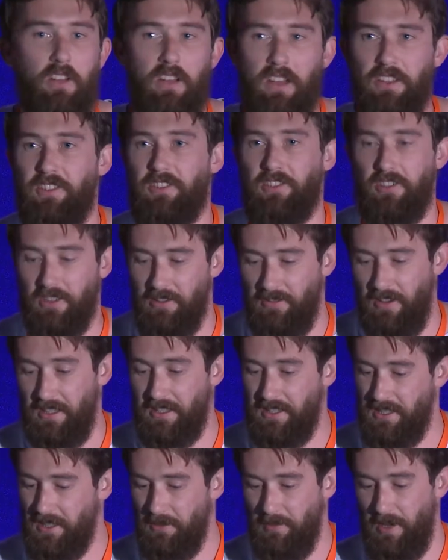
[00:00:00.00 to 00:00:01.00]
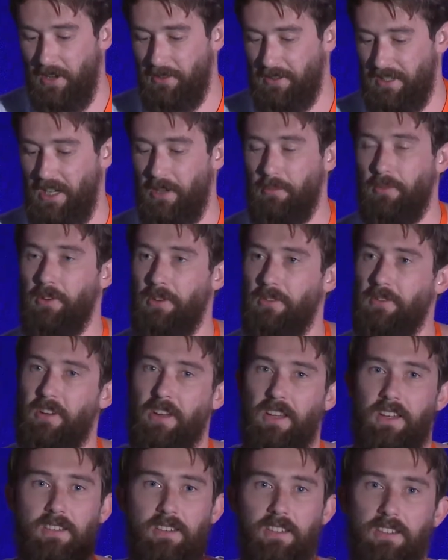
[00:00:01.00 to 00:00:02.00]
string of HTML to output that
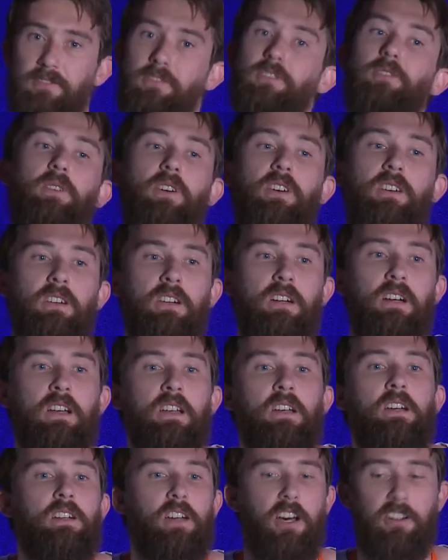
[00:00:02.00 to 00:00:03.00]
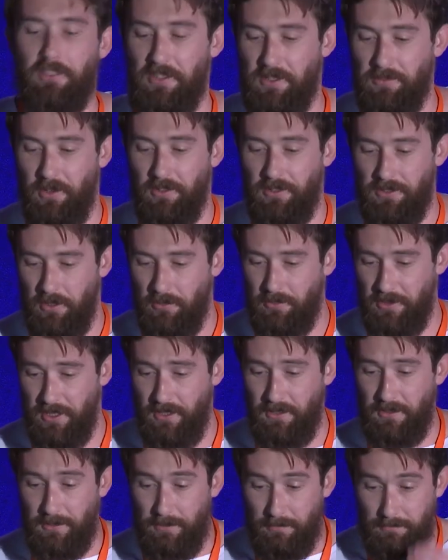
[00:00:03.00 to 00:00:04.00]
I can give to a response
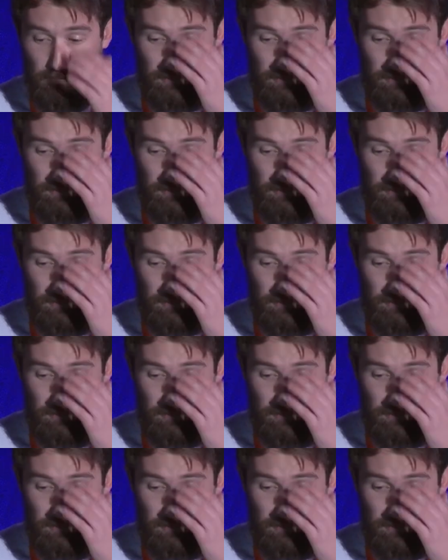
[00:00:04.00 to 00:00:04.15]
object.